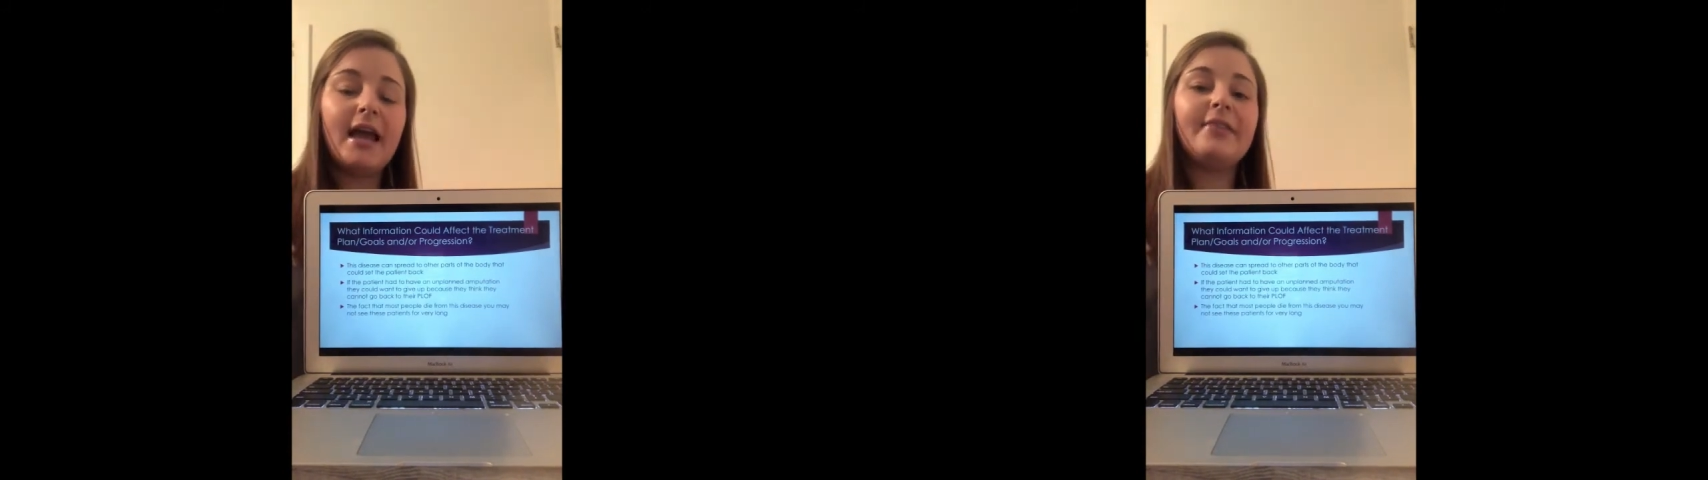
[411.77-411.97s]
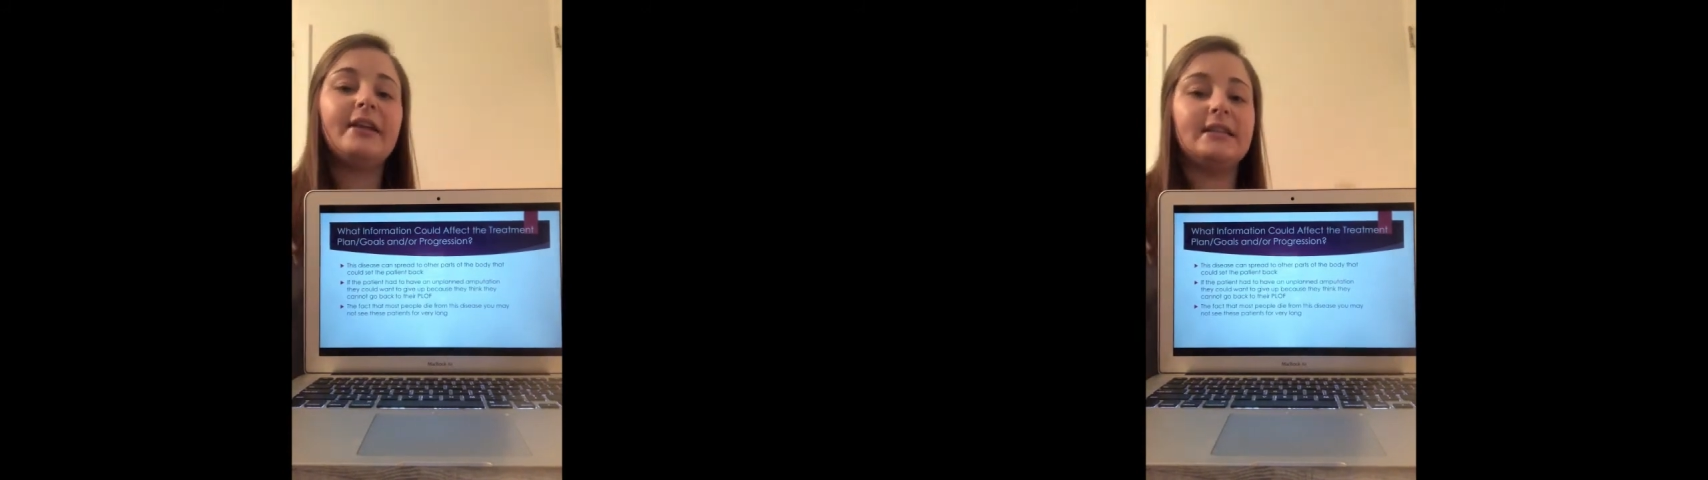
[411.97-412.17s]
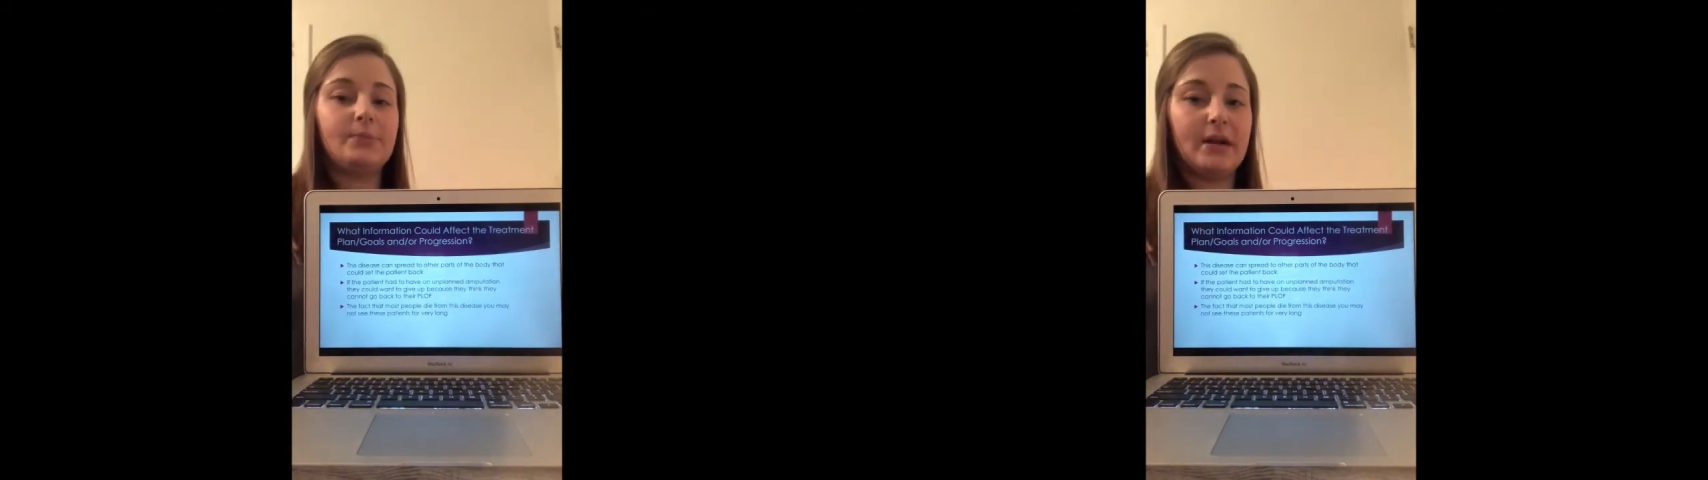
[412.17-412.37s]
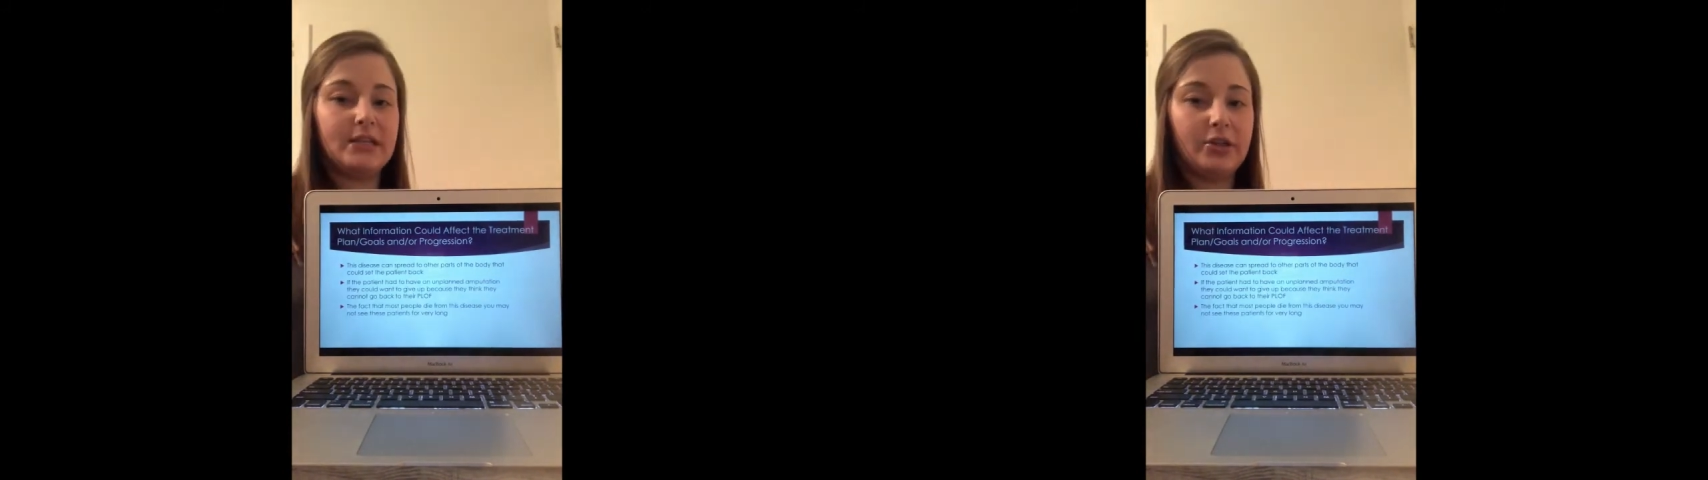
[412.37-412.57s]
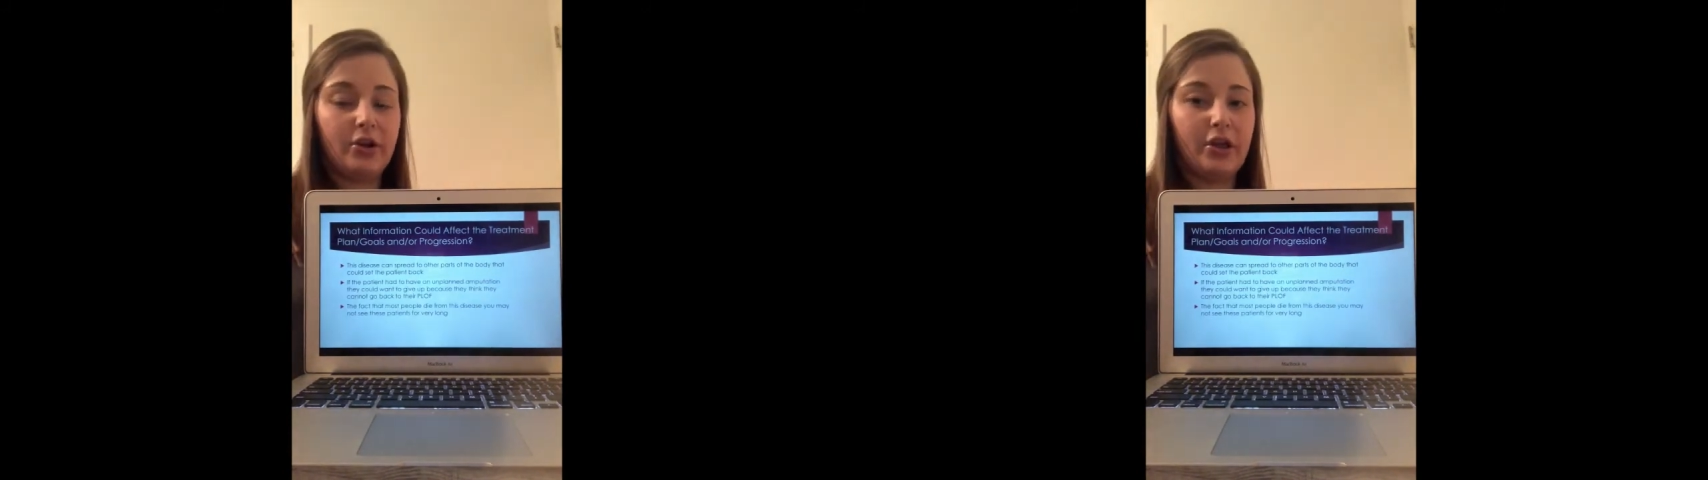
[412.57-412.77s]
then it spreads
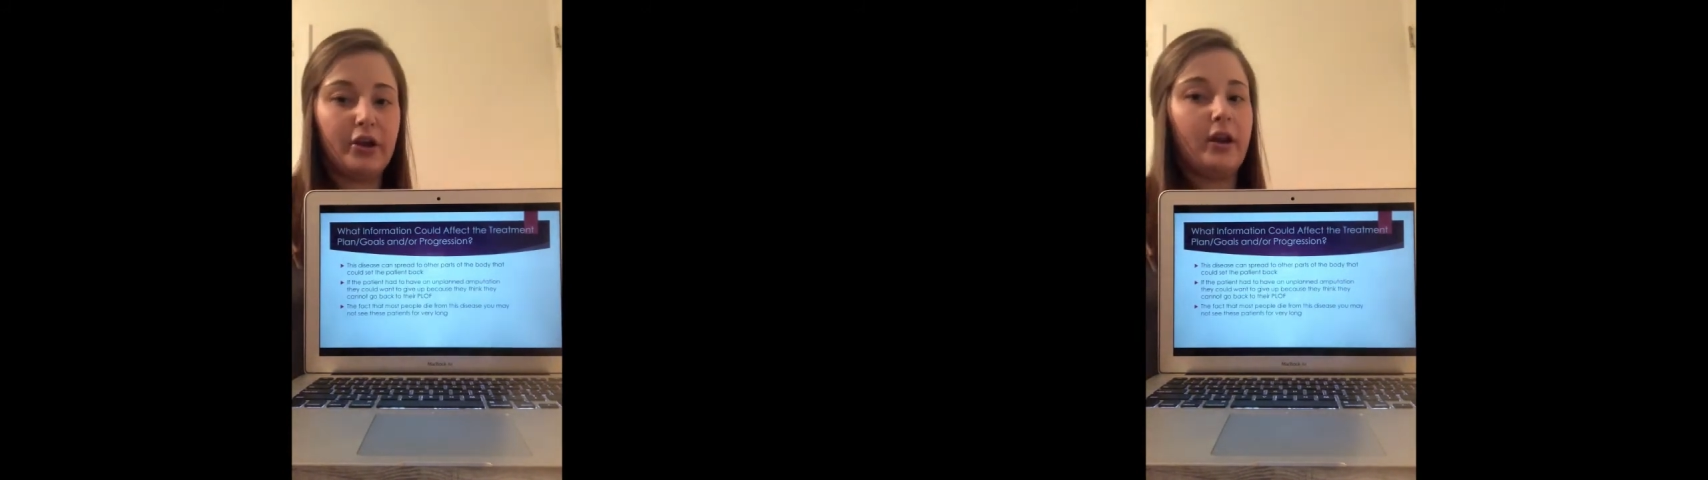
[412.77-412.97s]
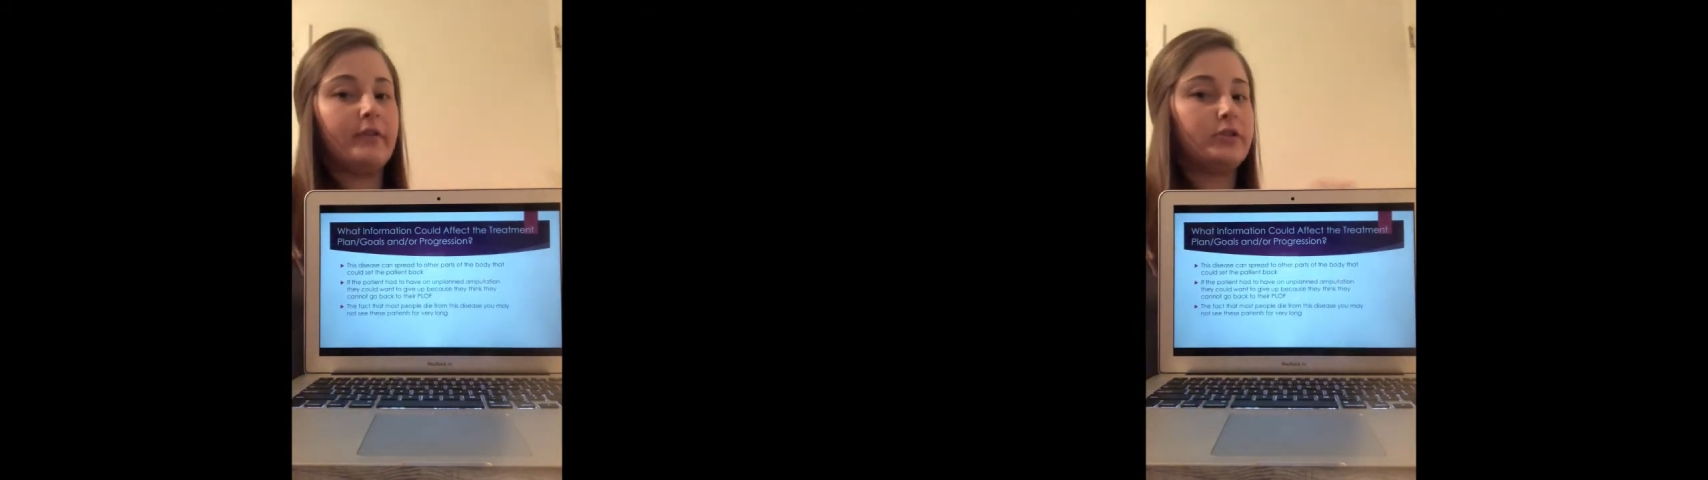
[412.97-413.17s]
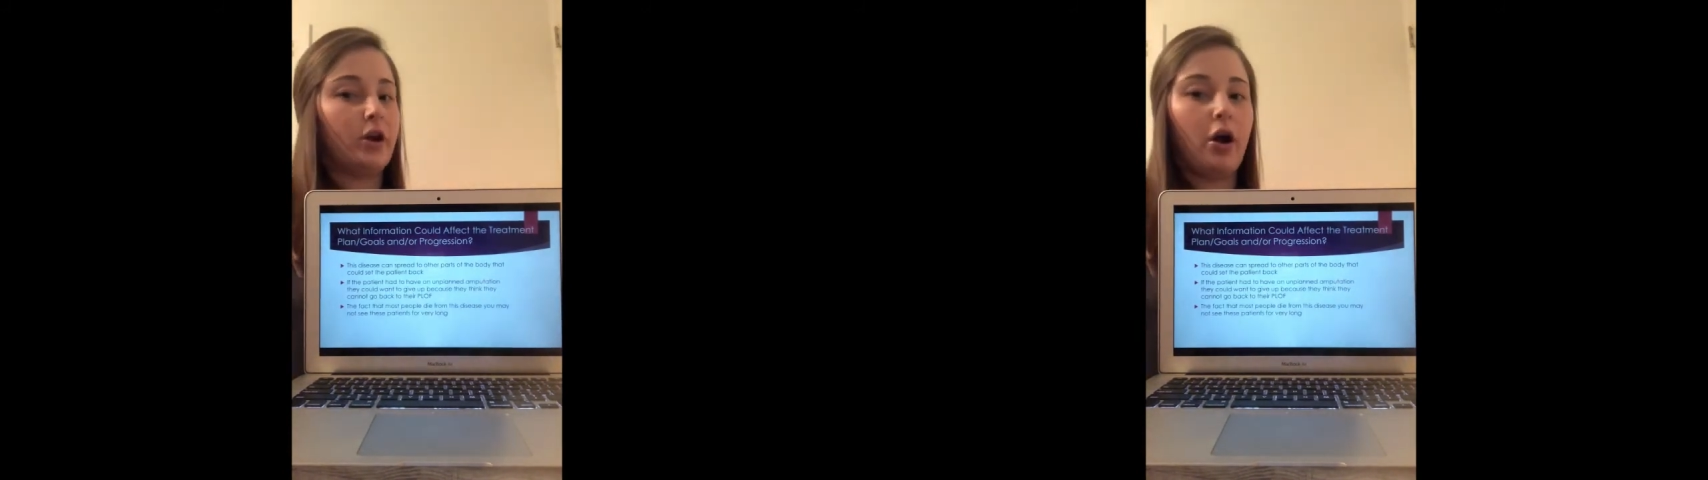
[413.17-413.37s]
to another and you have to start